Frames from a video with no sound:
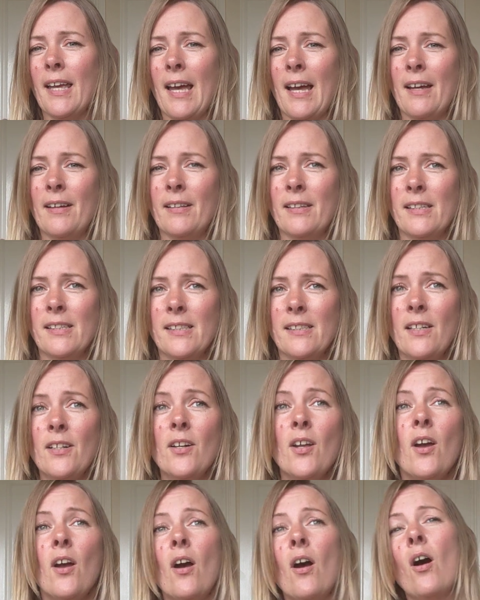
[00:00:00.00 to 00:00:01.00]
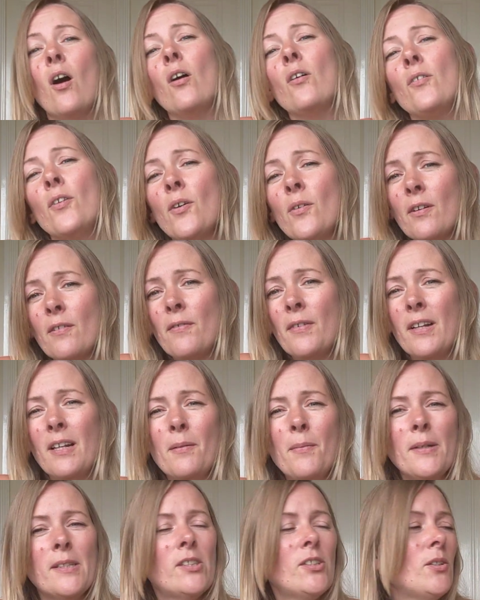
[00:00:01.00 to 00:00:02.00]
get out in the sun. Oh no, I feel
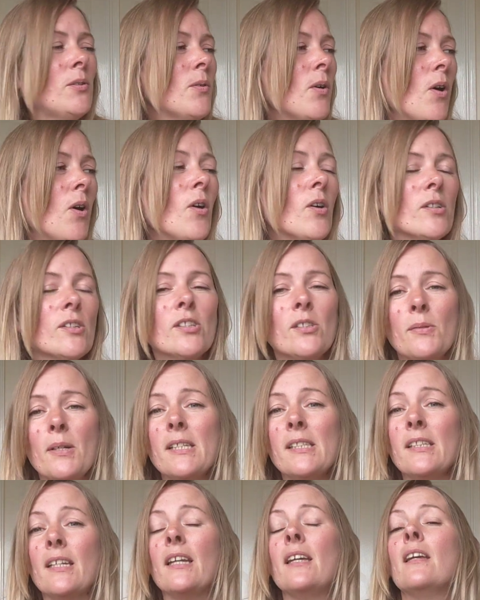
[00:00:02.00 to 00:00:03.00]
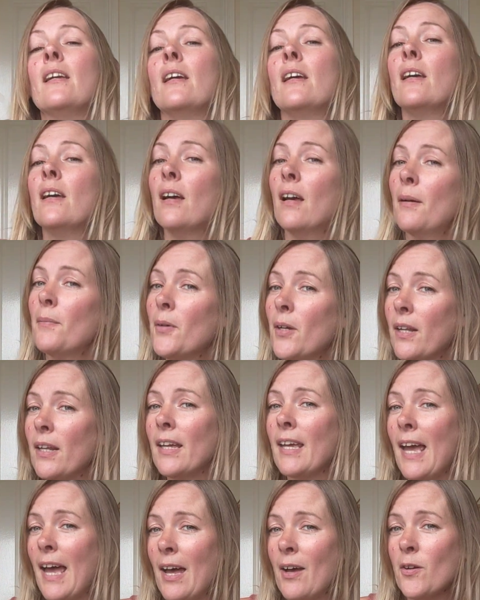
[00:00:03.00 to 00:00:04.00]
a bit too hot and sweaty. I'm
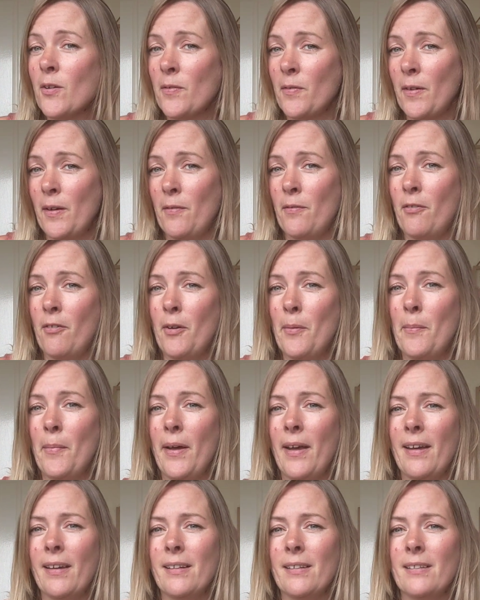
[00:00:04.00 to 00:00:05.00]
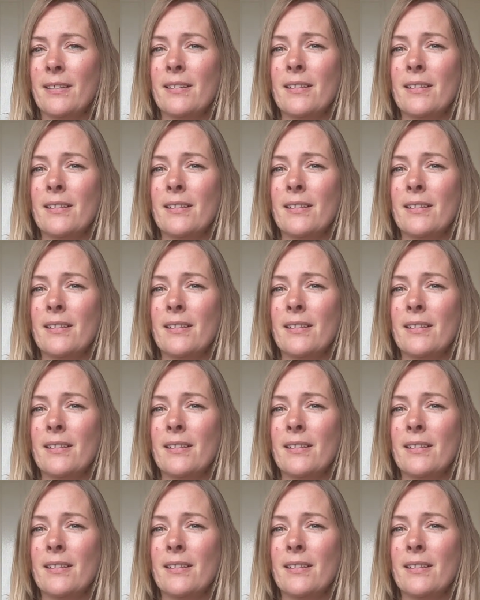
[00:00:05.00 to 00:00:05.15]
going to get out of it for a bit.